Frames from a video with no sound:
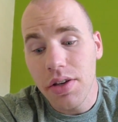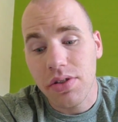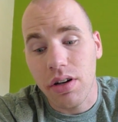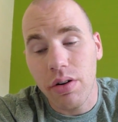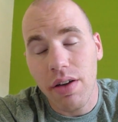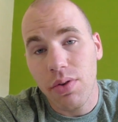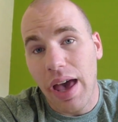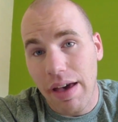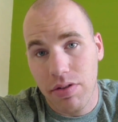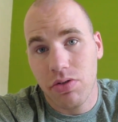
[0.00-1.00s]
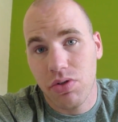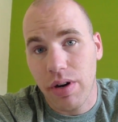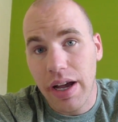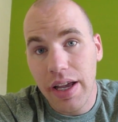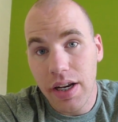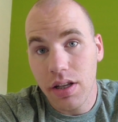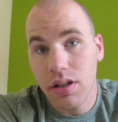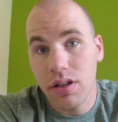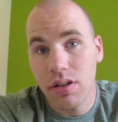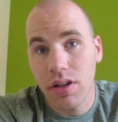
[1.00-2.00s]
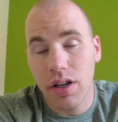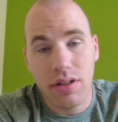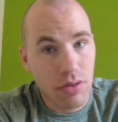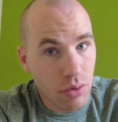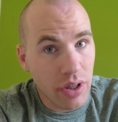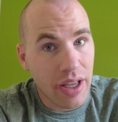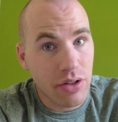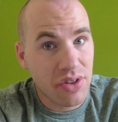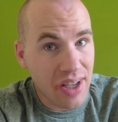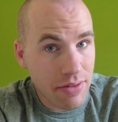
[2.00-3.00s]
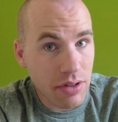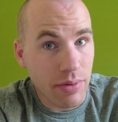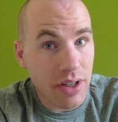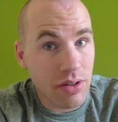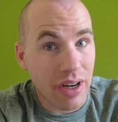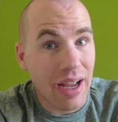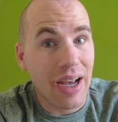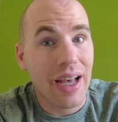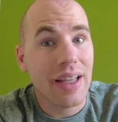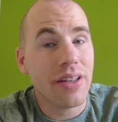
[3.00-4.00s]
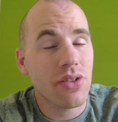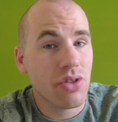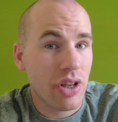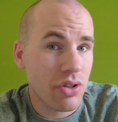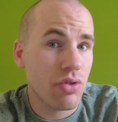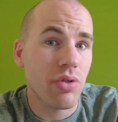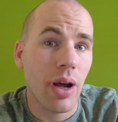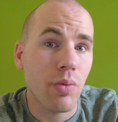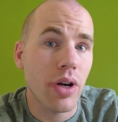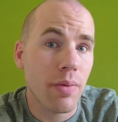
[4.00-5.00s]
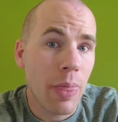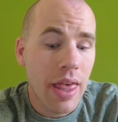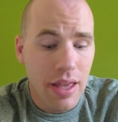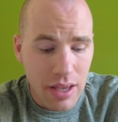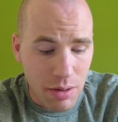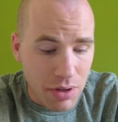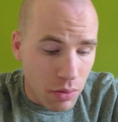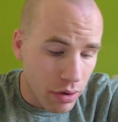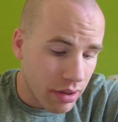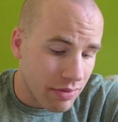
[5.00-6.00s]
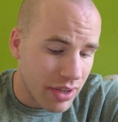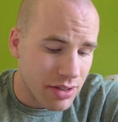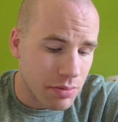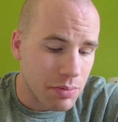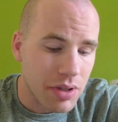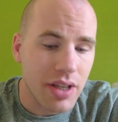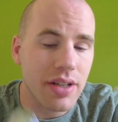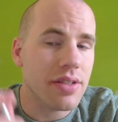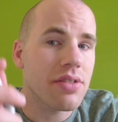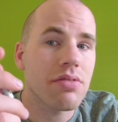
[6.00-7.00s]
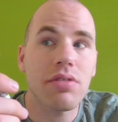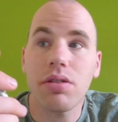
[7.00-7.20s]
So if you haven't tried a dual edge safety razor, I highly suggest you try one. It'd be a worthy investment because,